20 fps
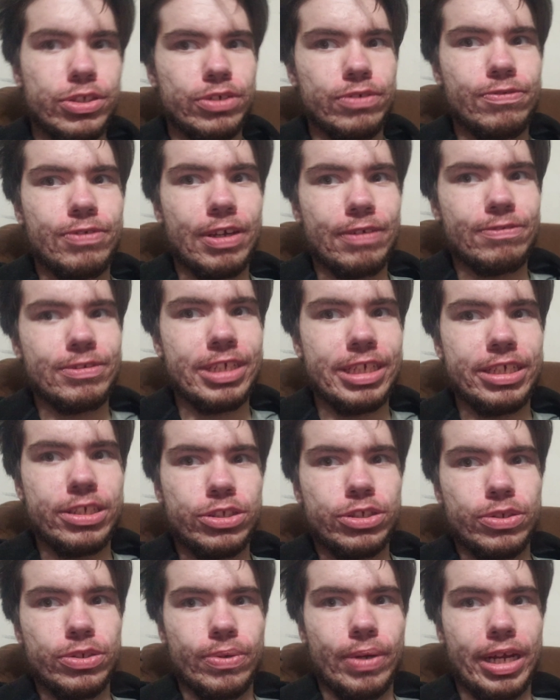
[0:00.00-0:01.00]

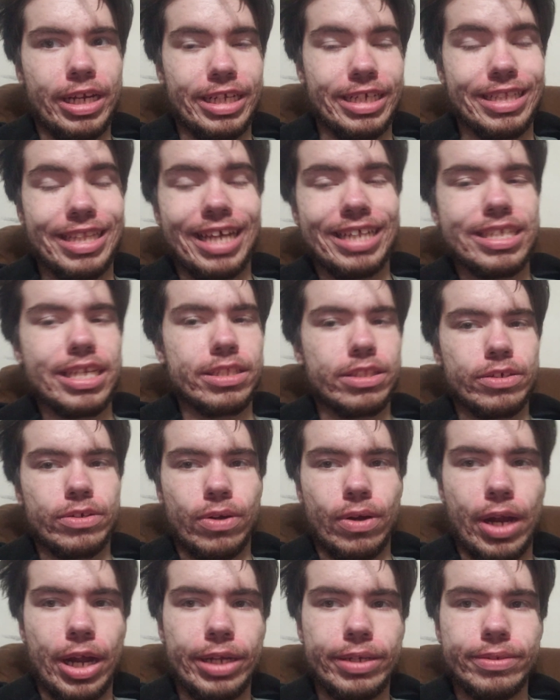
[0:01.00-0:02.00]
215, 280, and that's at the
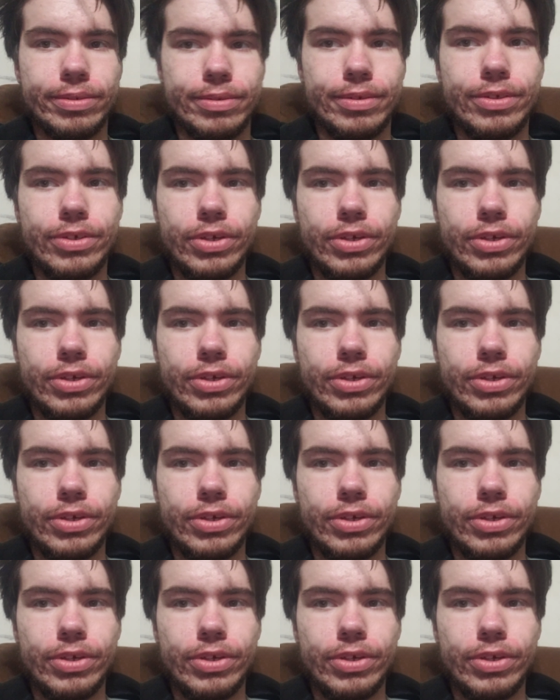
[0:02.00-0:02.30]
crank.